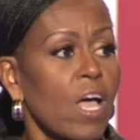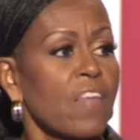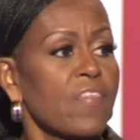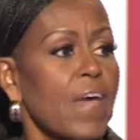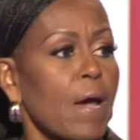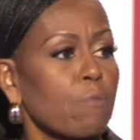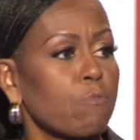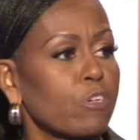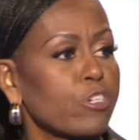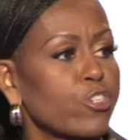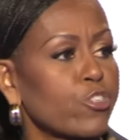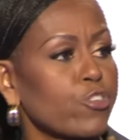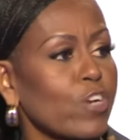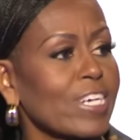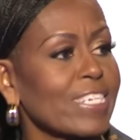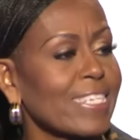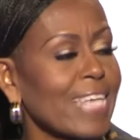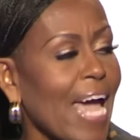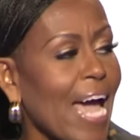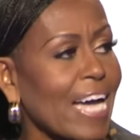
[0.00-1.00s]
that
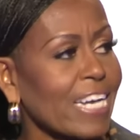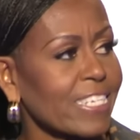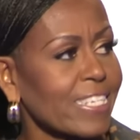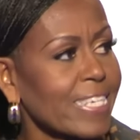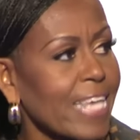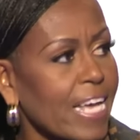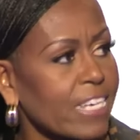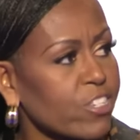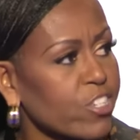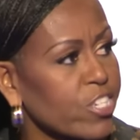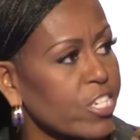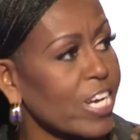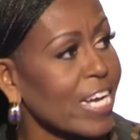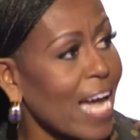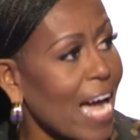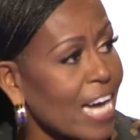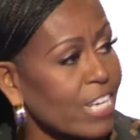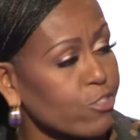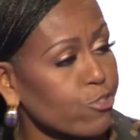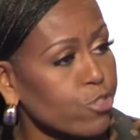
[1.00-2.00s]
restricts access to
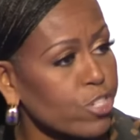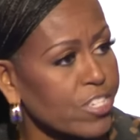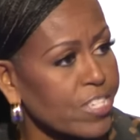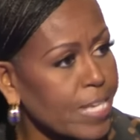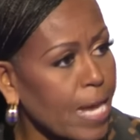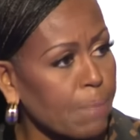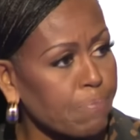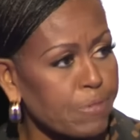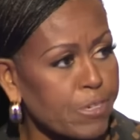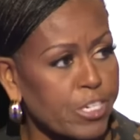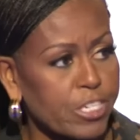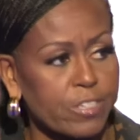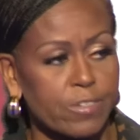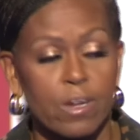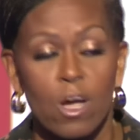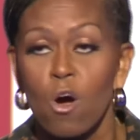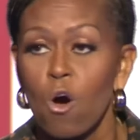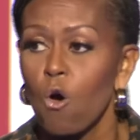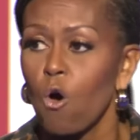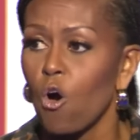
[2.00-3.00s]
contraception
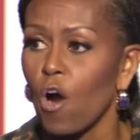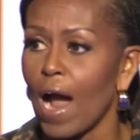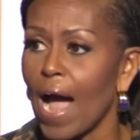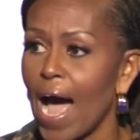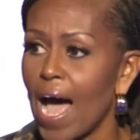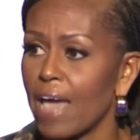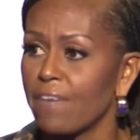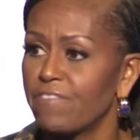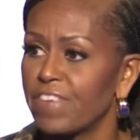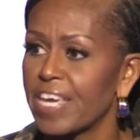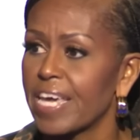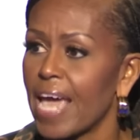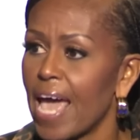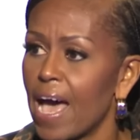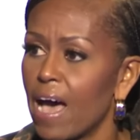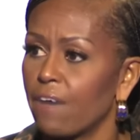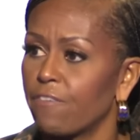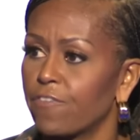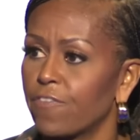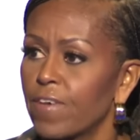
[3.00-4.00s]
or
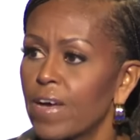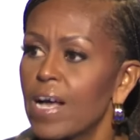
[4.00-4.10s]
IVF.